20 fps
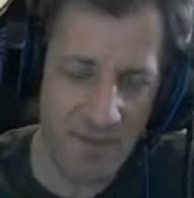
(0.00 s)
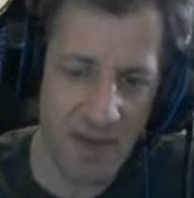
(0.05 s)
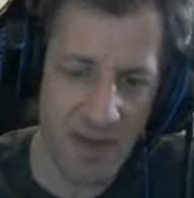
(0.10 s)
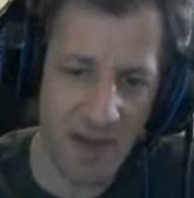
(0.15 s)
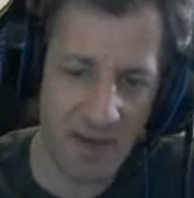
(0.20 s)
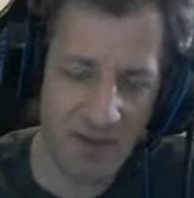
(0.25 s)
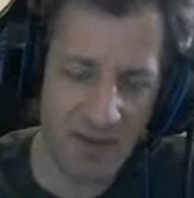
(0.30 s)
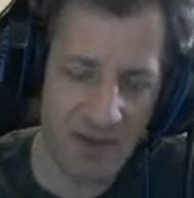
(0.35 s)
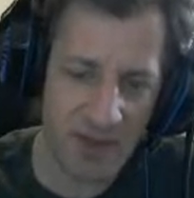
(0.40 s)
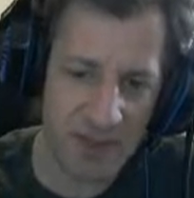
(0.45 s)
Now
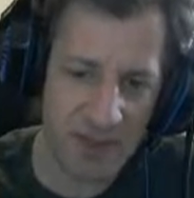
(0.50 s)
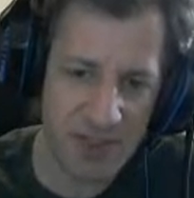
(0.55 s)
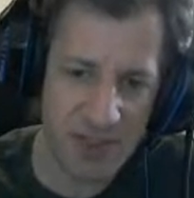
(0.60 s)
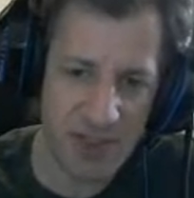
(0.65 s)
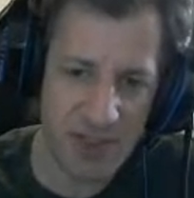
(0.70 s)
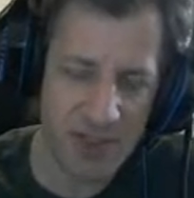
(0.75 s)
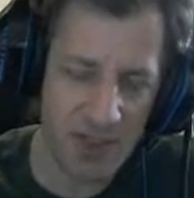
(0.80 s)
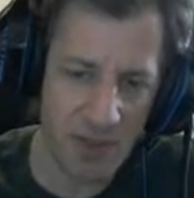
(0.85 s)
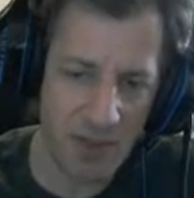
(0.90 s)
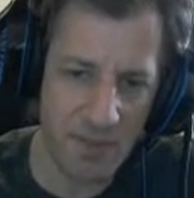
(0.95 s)
that there's
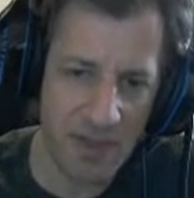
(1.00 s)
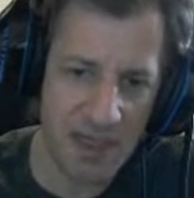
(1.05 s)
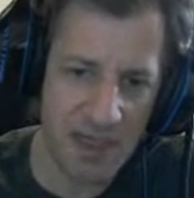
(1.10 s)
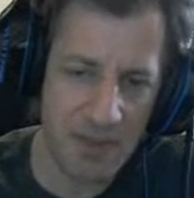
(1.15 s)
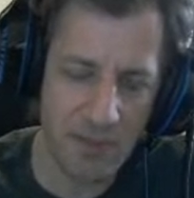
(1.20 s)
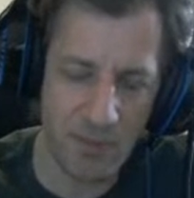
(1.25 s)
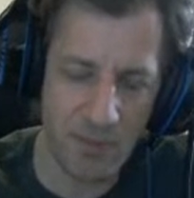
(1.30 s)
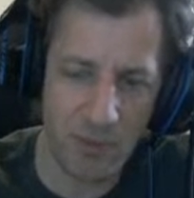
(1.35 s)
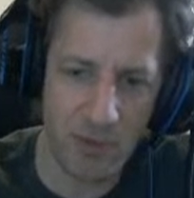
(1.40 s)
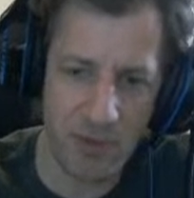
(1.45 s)
so many
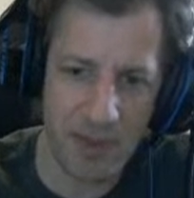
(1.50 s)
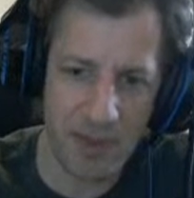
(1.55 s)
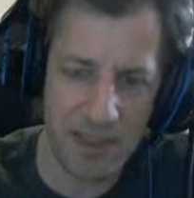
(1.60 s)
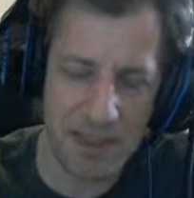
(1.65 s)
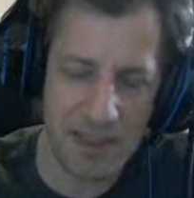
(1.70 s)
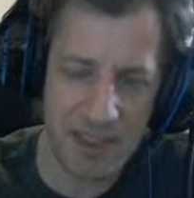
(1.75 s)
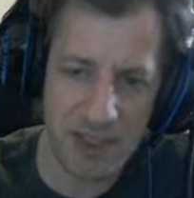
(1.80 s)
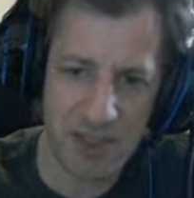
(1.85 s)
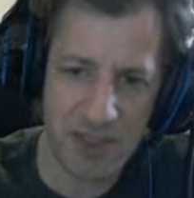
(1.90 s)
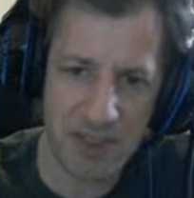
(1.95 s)
more
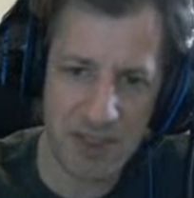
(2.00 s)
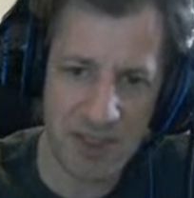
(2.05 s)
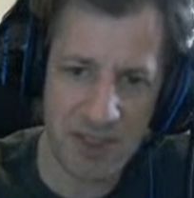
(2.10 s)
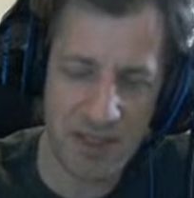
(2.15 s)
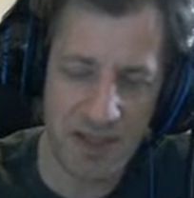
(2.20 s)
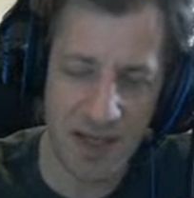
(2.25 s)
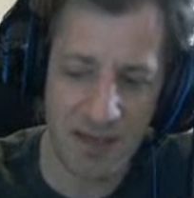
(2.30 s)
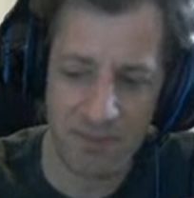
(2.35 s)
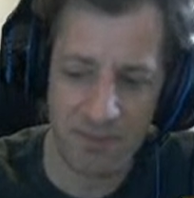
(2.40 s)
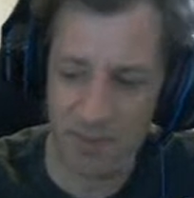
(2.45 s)
additions to
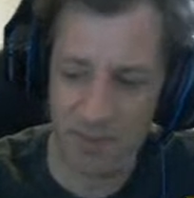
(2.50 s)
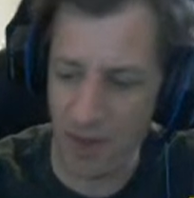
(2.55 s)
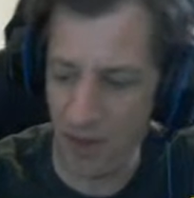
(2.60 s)
that